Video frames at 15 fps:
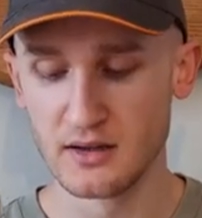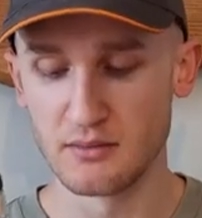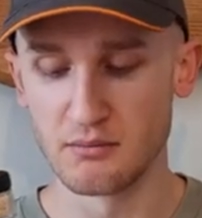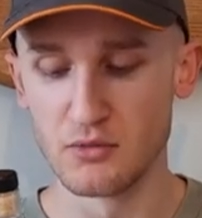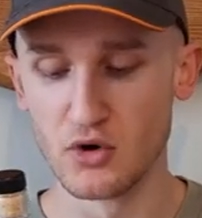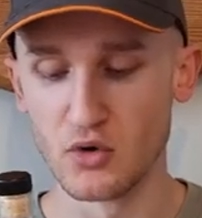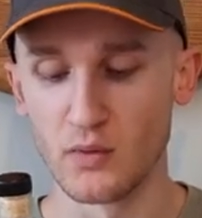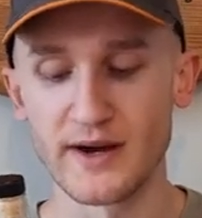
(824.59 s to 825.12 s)

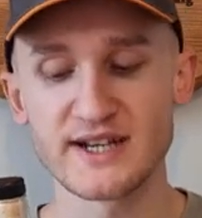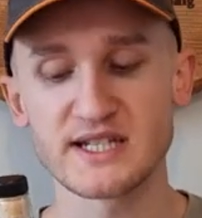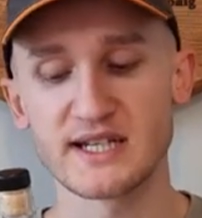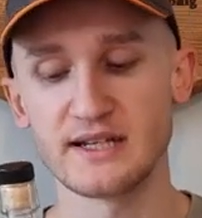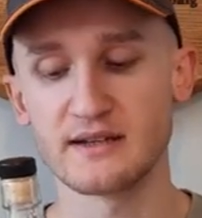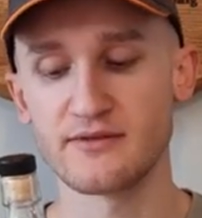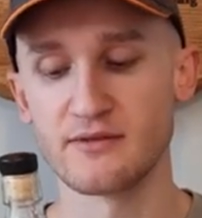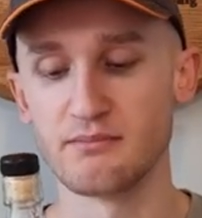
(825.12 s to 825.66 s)
more
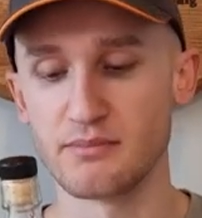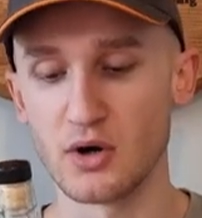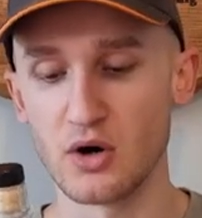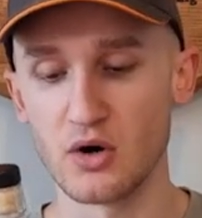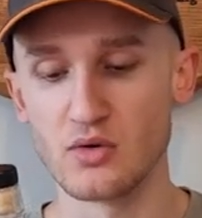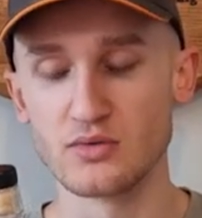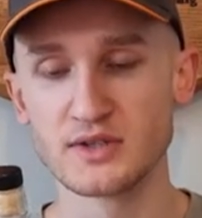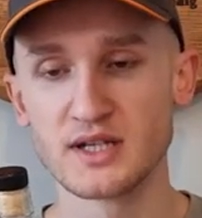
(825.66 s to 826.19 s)
whiskey, different
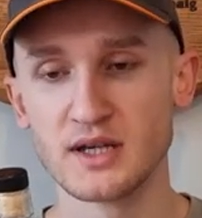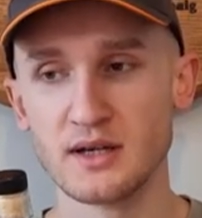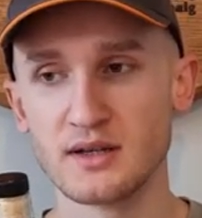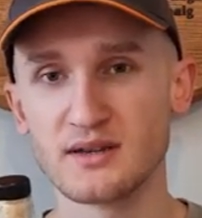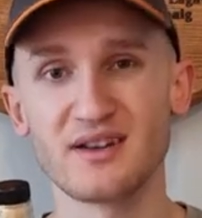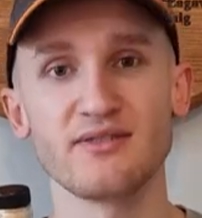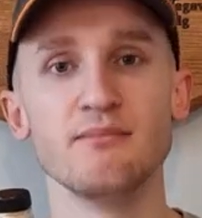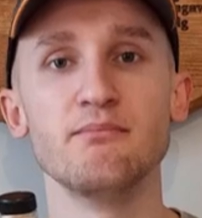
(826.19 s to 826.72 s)
bottles,
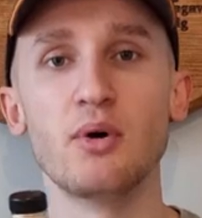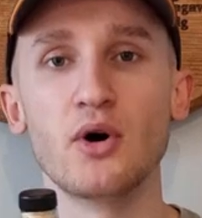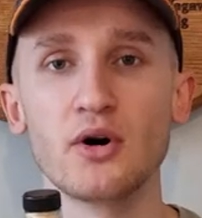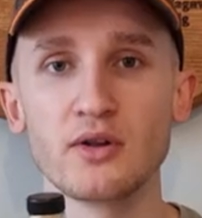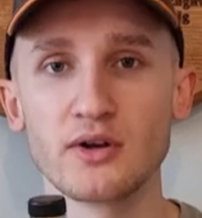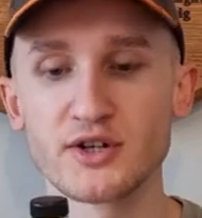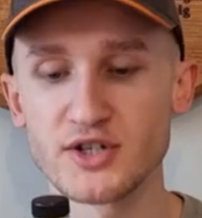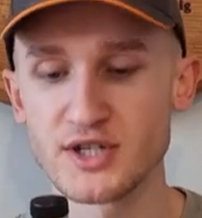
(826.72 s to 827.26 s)
different
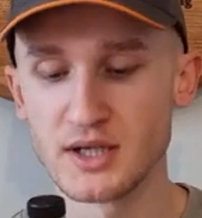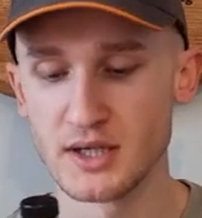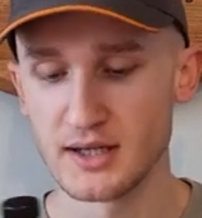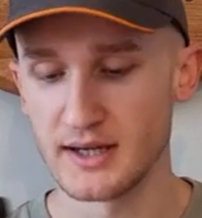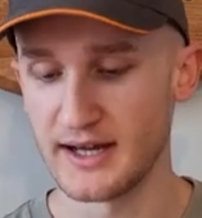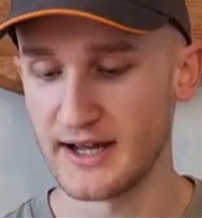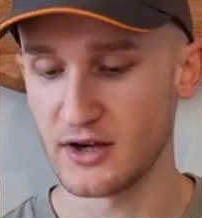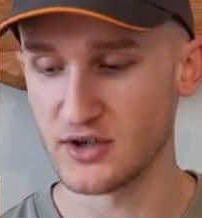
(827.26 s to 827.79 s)
bottlers,
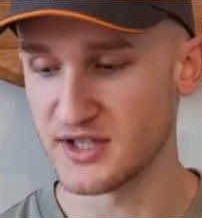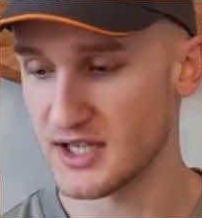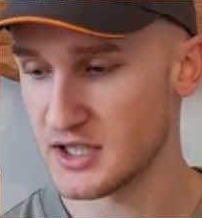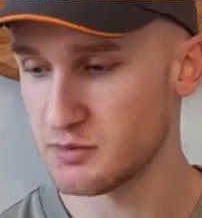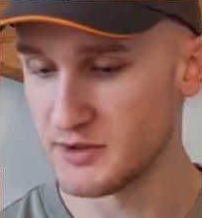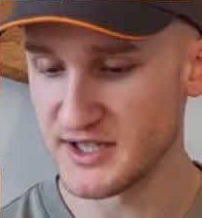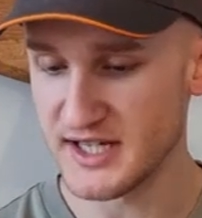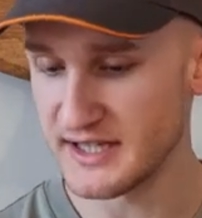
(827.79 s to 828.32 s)
because uh, this
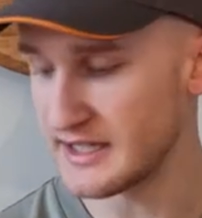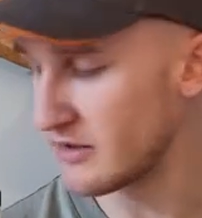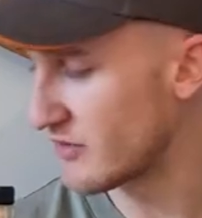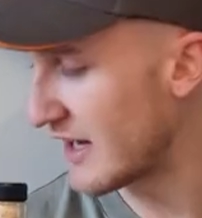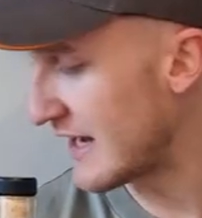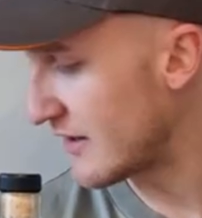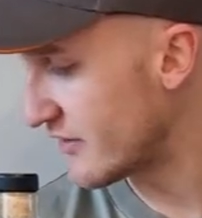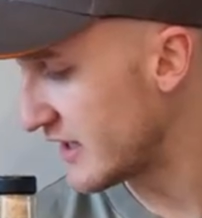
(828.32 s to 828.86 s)
one's A D
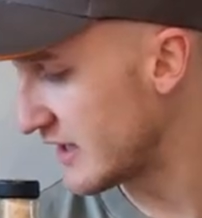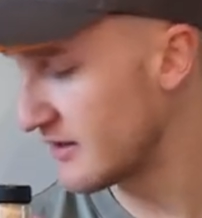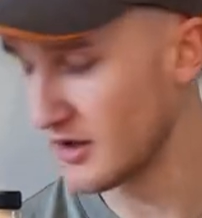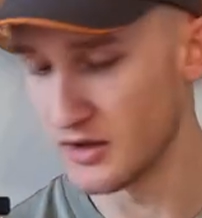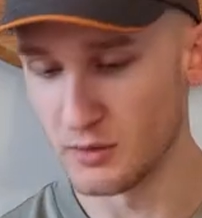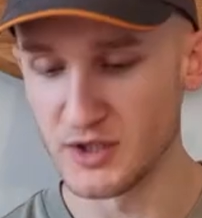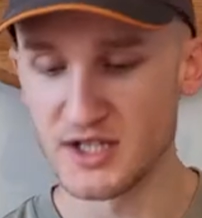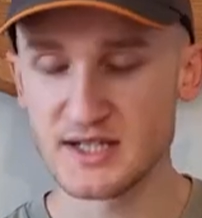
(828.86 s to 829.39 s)
Rattray, the
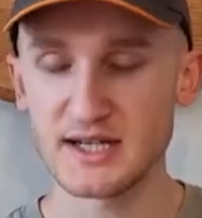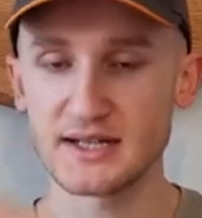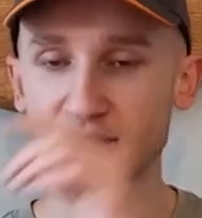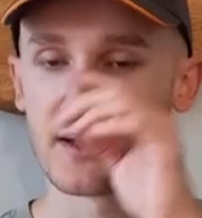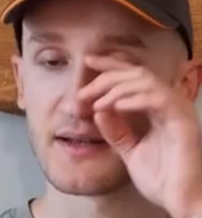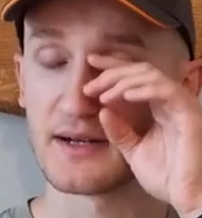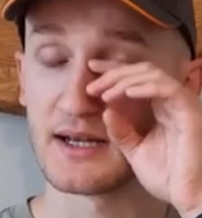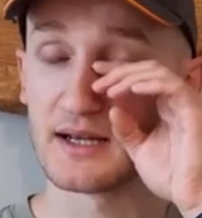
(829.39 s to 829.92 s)
other one's
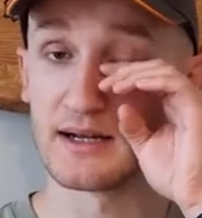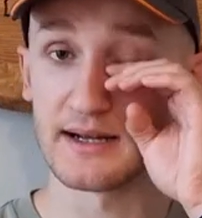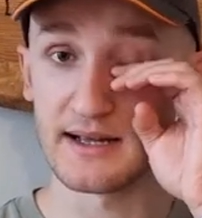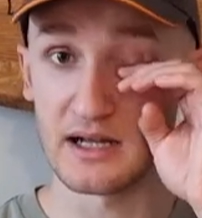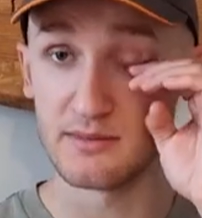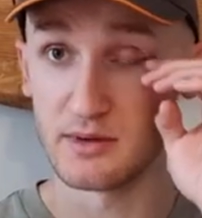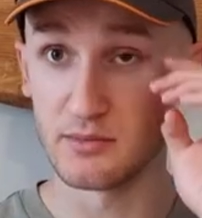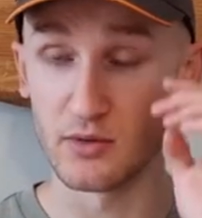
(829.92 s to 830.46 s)
Signatory, and I
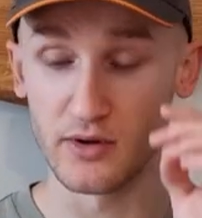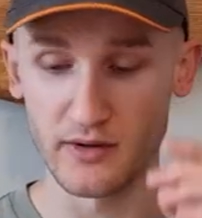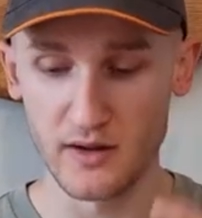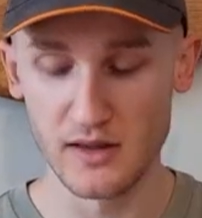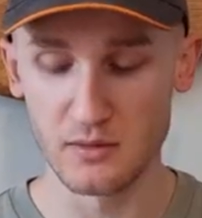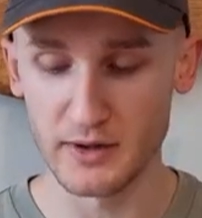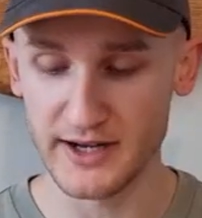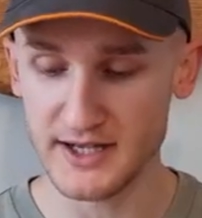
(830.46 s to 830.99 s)
can't remember what the
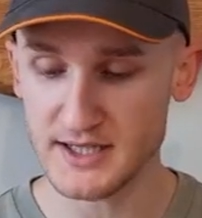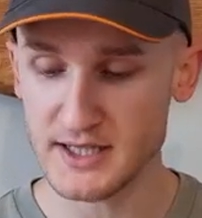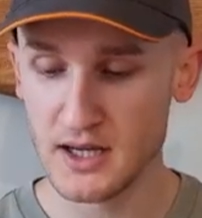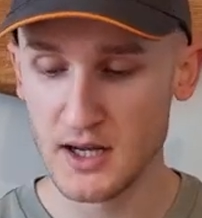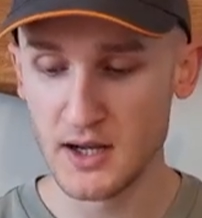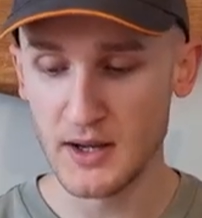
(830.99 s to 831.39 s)
other one is.